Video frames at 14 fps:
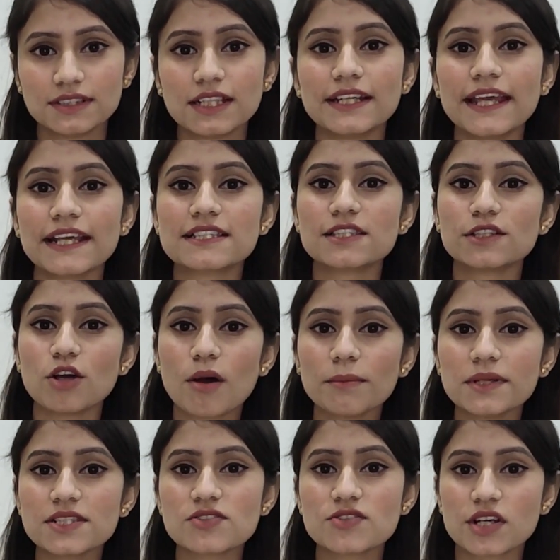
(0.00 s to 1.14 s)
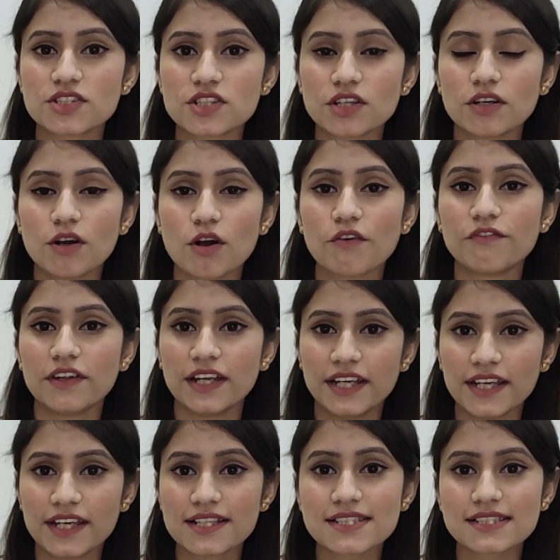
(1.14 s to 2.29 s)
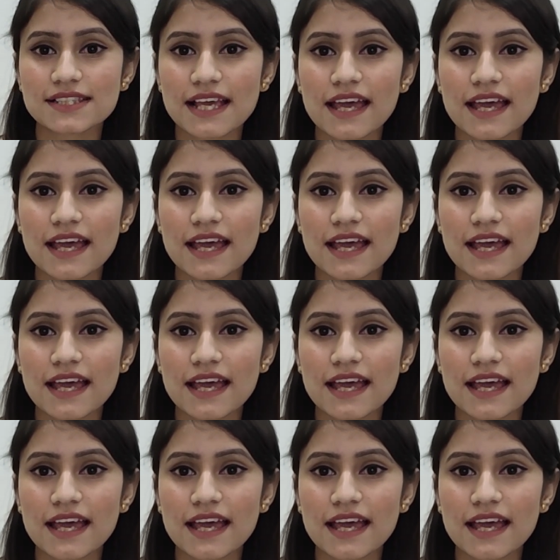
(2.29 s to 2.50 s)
The taxonomy structure of Indians